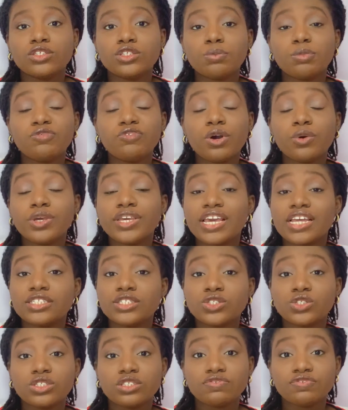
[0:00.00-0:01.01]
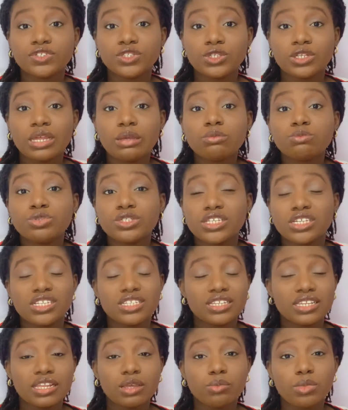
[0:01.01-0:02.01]
before we get into the video, let me put a
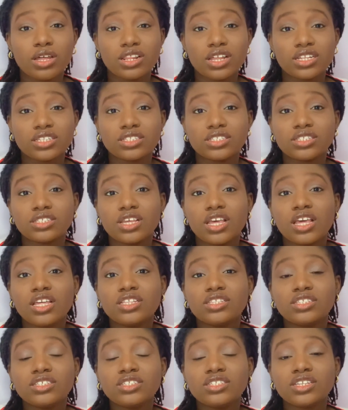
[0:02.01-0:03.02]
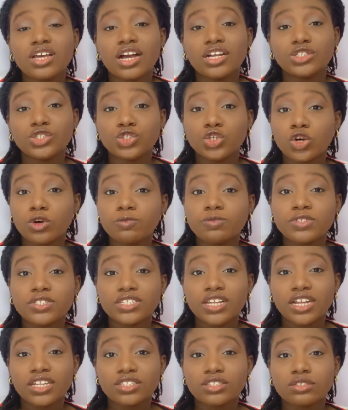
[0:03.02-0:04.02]
disclaimer that these are jobs
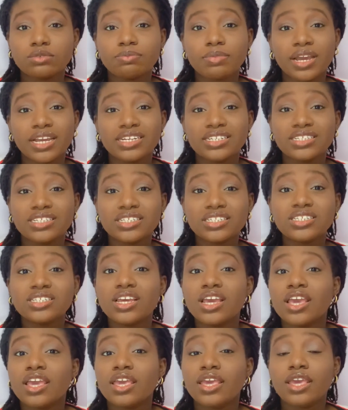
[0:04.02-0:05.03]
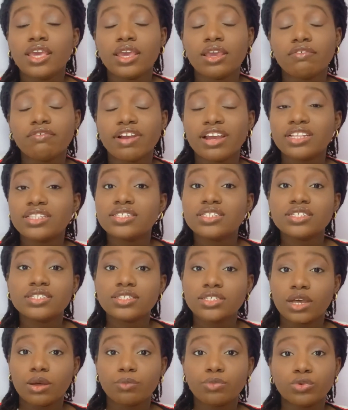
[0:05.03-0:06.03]
that might need a writing
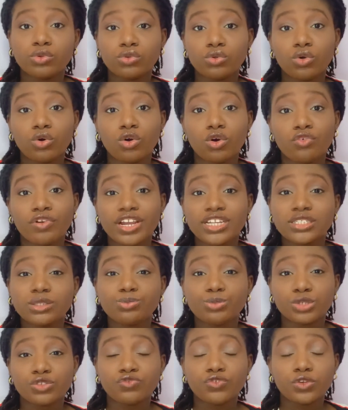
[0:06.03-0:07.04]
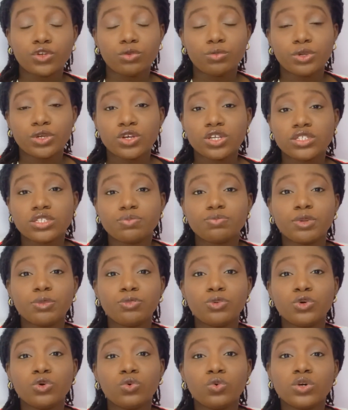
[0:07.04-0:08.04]
sample or writing portfolio because
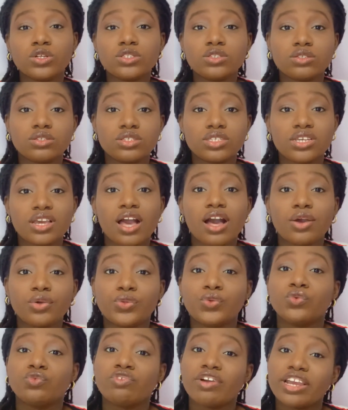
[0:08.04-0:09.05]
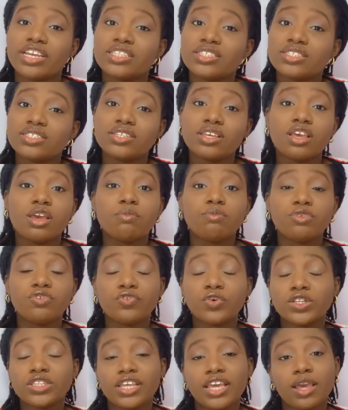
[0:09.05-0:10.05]
people want to see how you write before
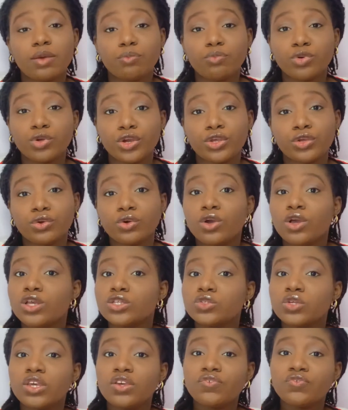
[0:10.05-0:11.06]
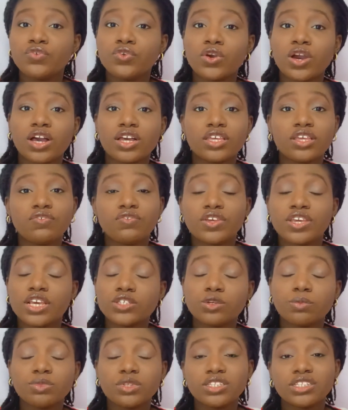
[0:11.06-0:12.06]
they employ you. So if you hear
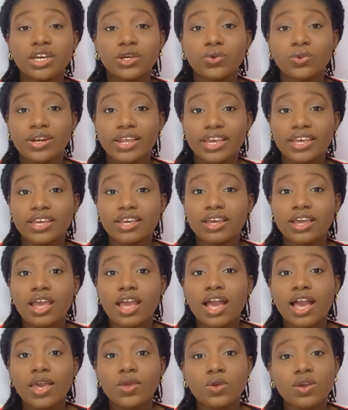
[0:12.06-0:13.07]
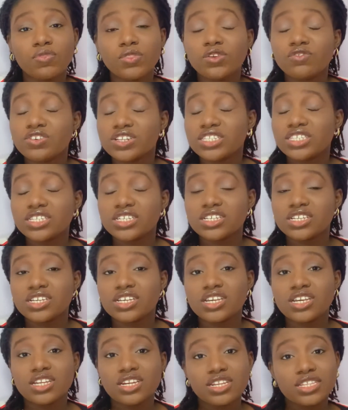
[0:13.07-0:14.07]
something that you like and you have not written
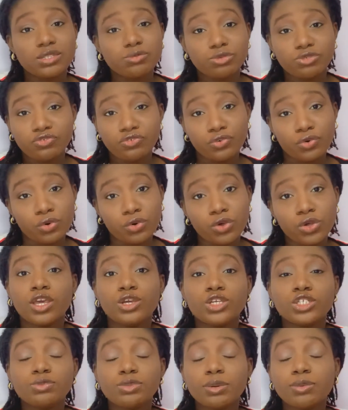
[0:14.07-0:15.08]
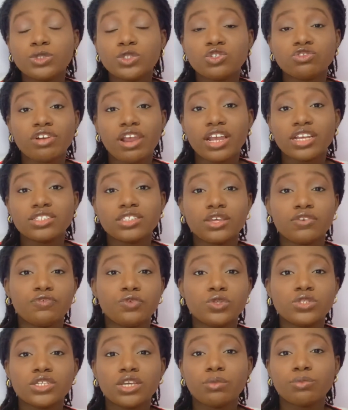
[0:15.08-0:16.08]
in this before, you should be able to write a few
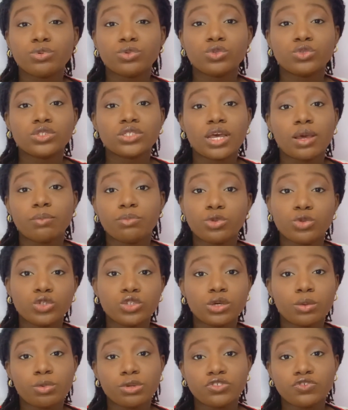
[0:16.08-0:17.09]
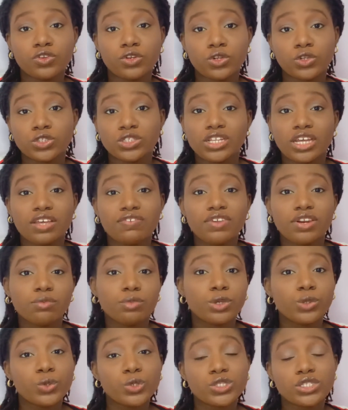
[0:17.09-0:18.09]
samples and build your portfolio so that if anybody
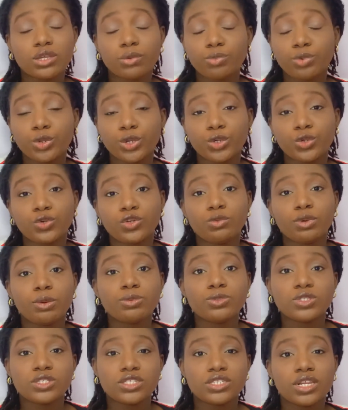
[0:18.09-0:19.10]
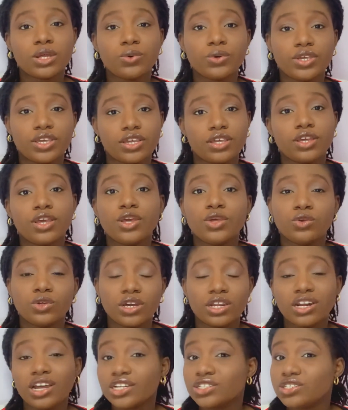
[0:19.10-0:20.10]
wants to employ you, they'll be able to see that, okay, you can
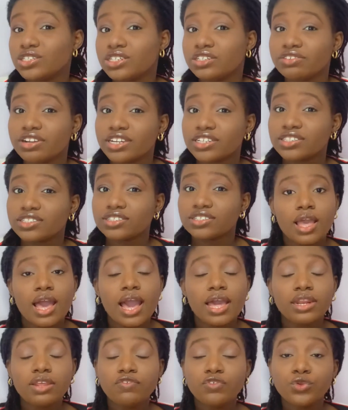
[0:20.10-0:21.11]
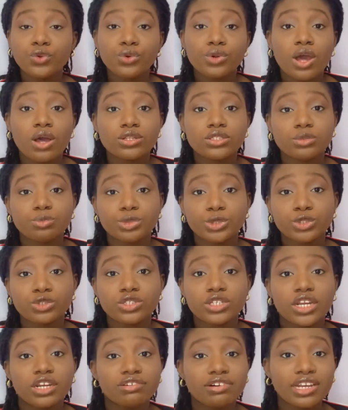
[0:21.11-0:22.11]
actually write. And if you don't know how to build
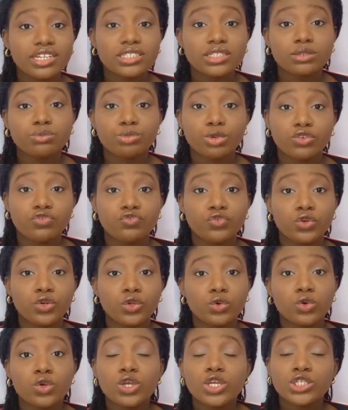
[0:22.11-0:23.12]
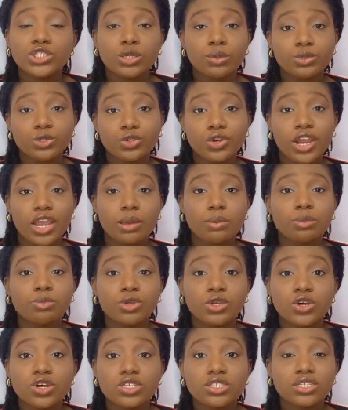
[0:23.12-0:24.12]
a writing portfolio, subscribe
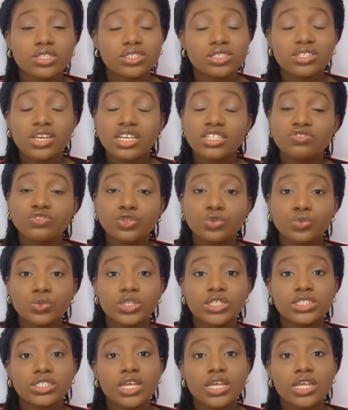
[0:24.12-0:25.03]
because in the next few weeks,